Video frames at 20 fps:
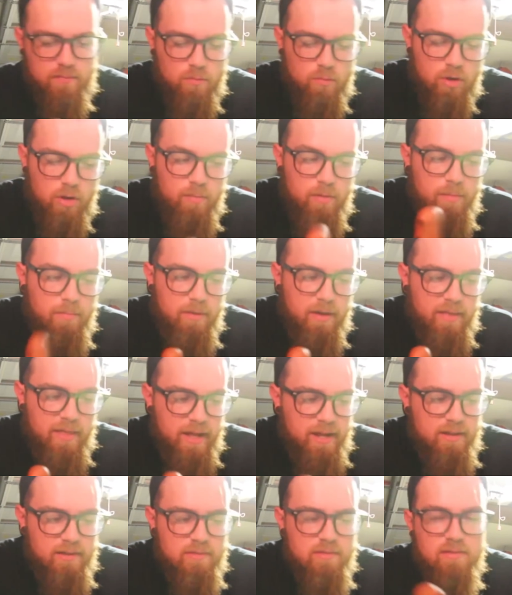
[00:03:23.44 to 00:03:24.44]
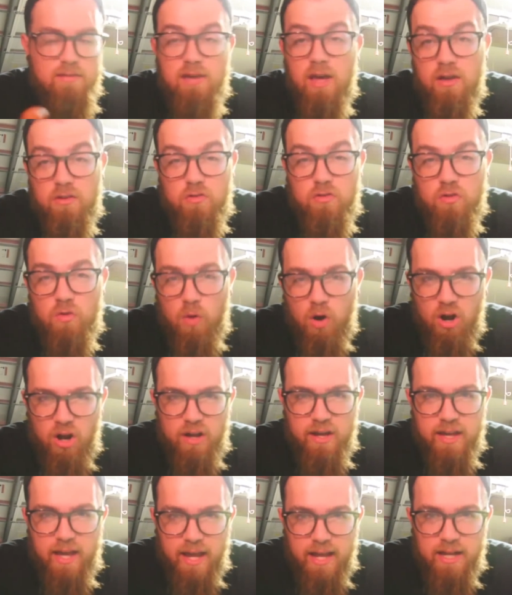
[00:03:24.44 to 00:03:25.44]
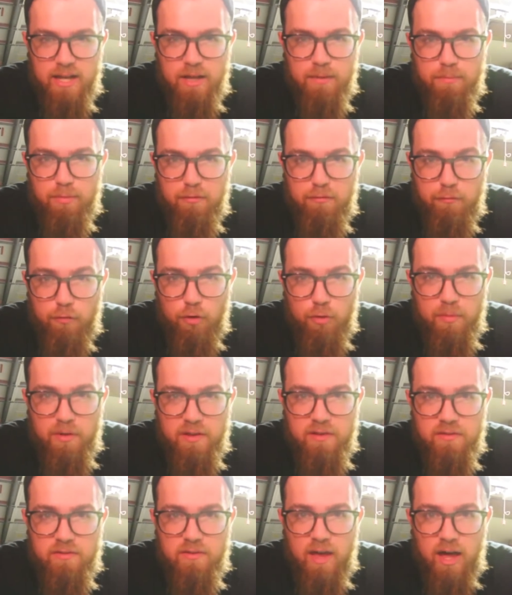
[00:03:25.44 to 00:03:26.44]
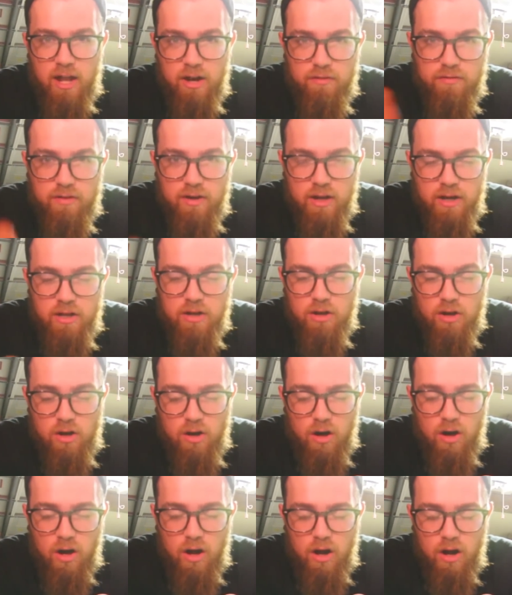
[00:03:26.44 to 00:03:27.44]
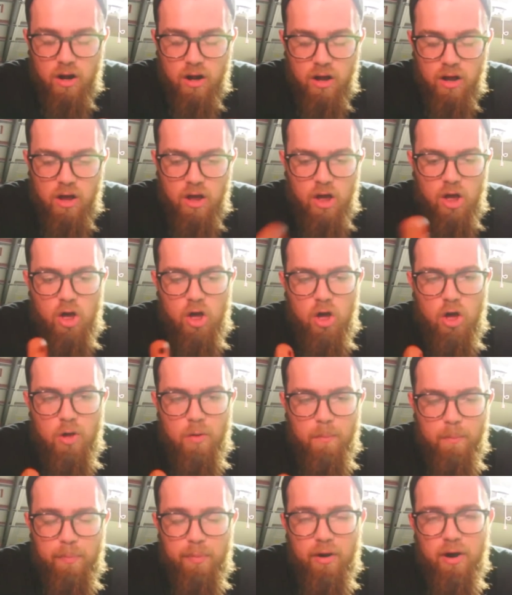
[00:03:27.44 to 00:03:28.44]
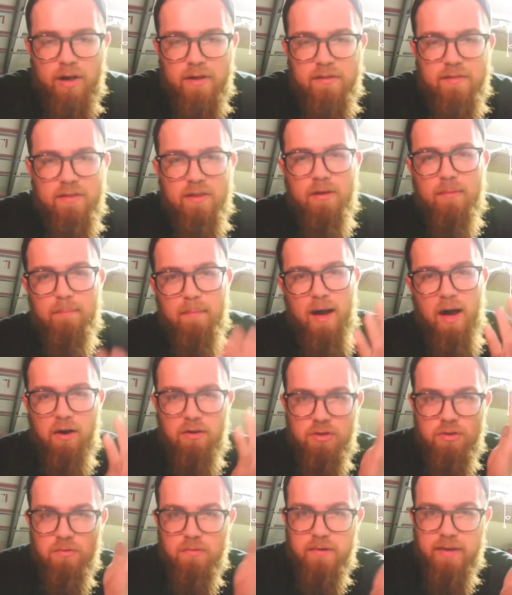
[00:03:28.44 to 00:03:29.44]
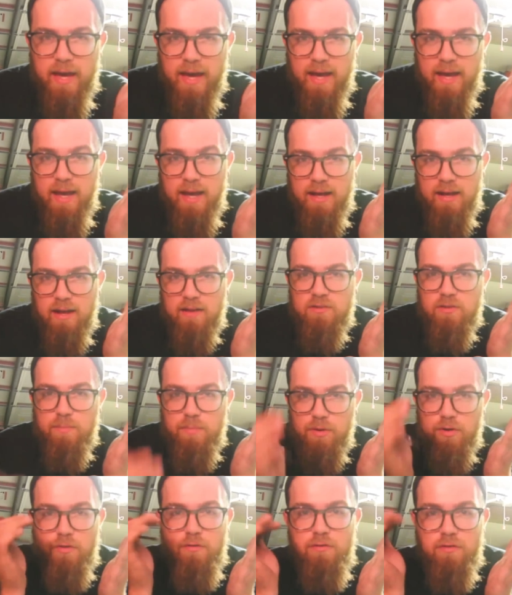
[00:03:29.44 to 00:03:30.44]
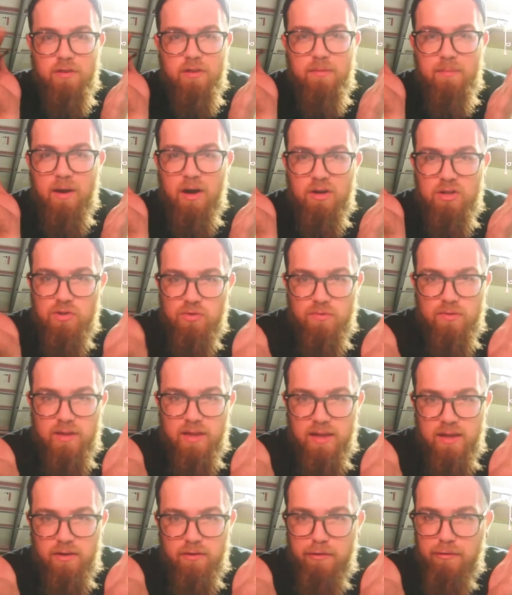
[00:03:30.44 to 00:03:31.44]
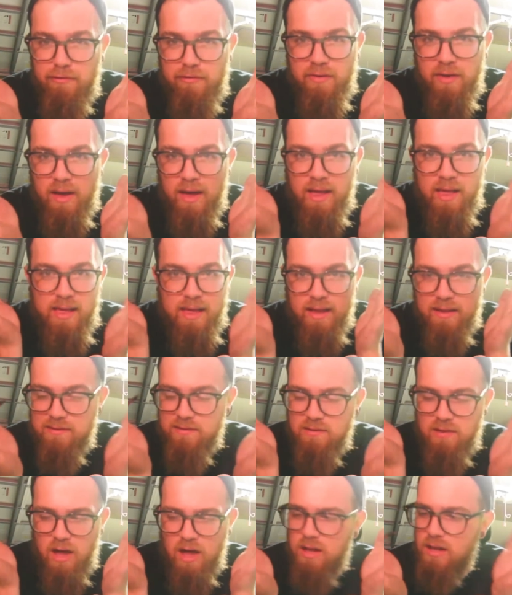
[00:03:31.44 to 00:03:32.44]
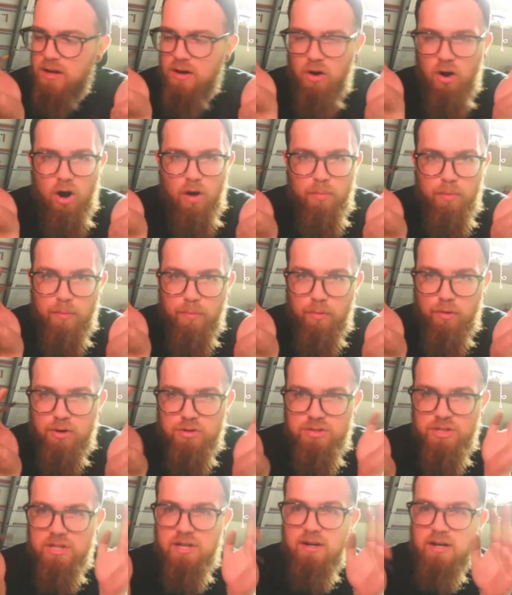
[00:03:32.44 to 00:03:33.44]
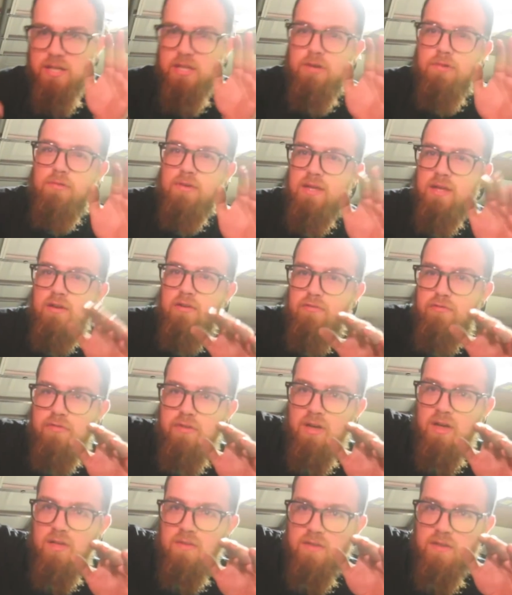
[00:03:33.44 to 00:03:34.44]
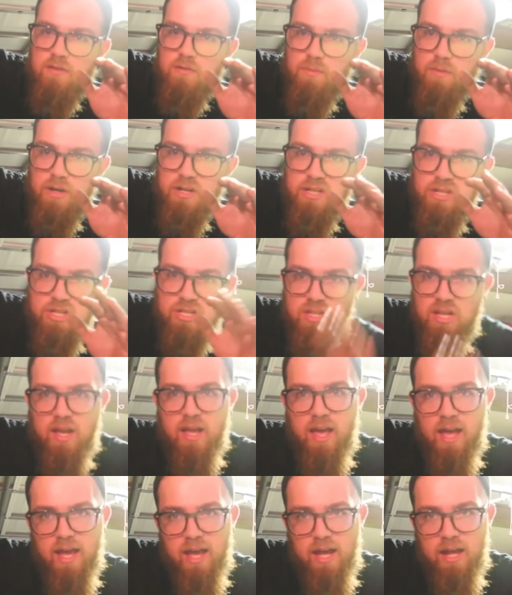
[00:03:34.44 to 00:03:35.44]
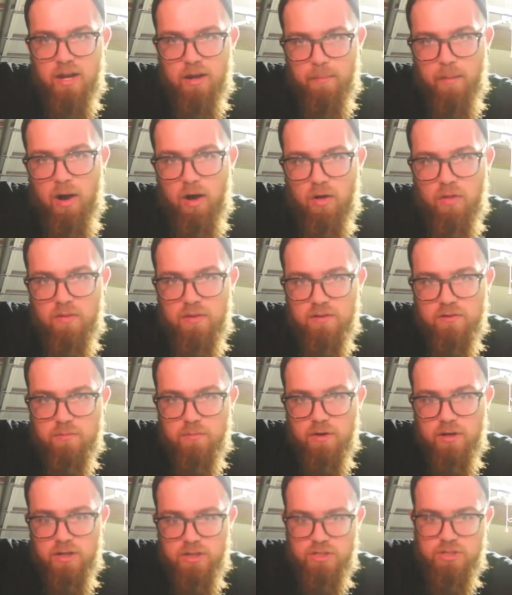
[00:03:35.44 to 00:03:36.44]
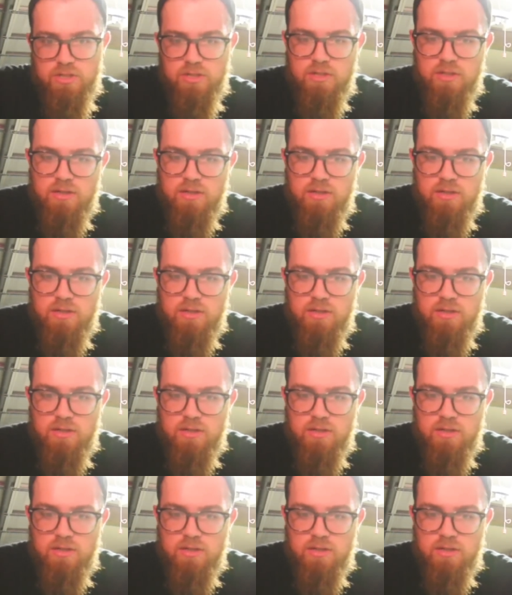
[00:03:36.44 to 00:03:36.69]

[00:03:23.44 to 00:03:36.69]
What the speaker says: What I mean by that is, yes, you are gaining performance out of gutting your car, but the amount you gain as opposed to the amount you give is not at all proportionate. Like, you give this much to gain about this much.